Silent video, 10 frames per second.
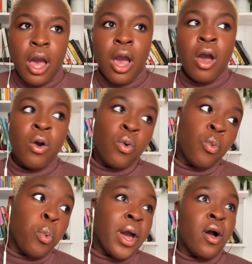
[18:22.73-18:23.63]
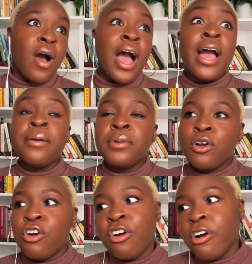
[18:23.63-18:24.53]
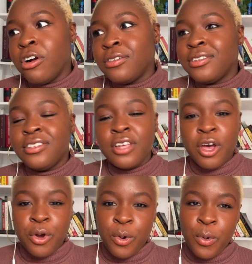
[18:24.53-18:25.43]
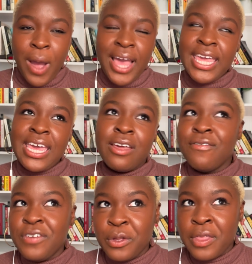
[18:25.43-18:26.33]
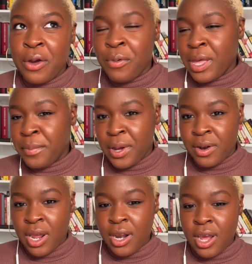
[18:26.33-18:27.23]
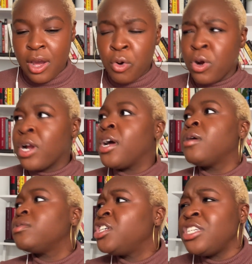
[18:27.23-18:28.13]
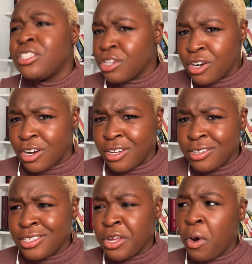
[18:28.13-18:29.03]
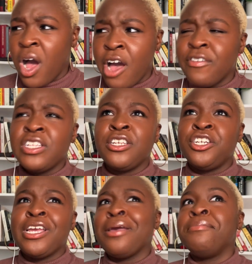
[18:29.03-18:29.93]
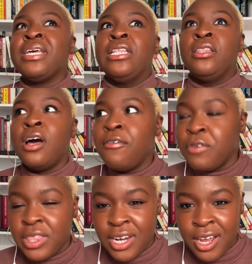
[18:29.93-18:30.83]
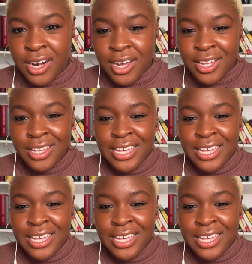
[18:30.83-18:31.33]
oh, well, I'm a girl, so I can't feel that way about Nana. Or, oh, she's a girl, so obviously she can't be in love with Nana.